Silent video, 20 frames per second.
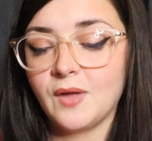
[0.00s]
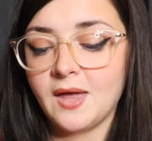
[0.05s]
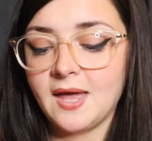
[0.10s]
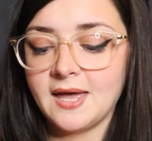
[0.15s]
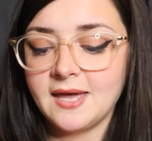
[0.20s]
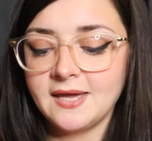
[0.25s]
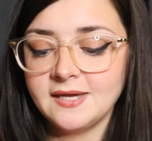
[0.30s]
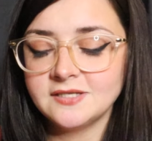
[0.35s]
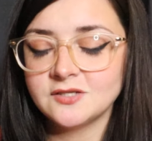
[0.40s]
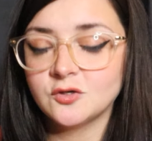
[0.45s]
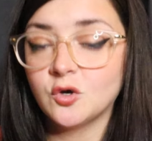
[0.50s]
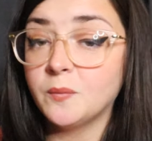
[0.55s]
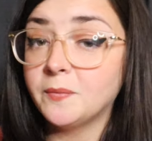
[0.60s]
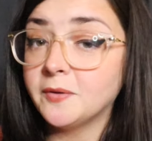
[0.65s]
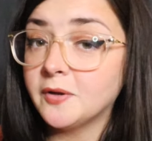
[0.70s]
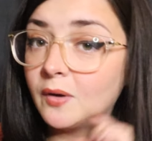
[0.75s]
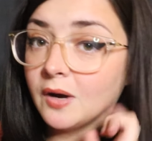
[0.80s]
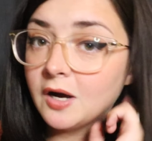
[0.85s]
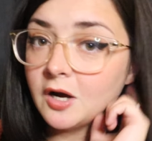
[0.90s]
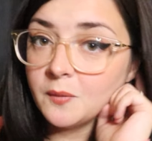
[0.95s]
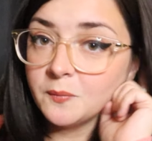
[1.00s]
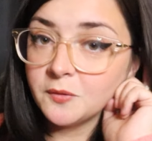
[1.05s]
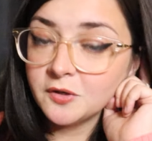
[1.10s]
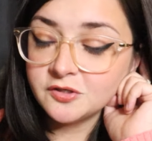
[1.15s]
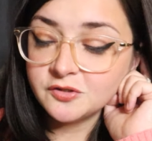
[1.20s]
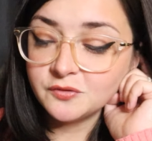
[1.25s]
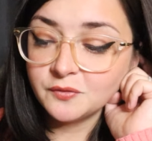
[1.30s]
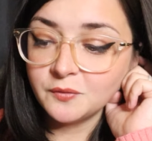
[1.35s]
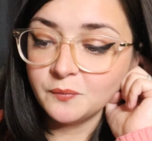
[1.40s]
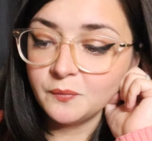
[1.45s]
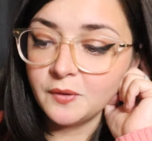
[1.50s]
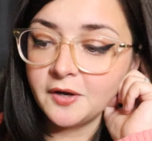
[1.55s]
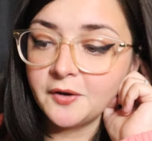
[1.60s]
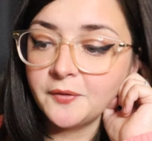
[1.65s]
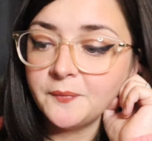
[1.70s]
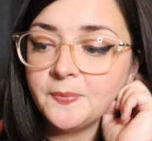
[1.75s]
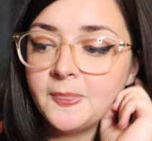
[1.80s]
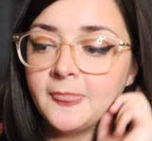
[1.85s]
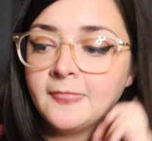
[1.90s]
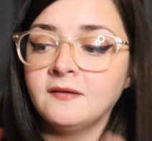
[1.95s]
Hey Scorpio, I hope you're doing
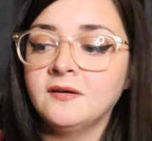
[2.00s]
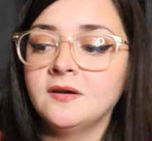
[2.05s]
well.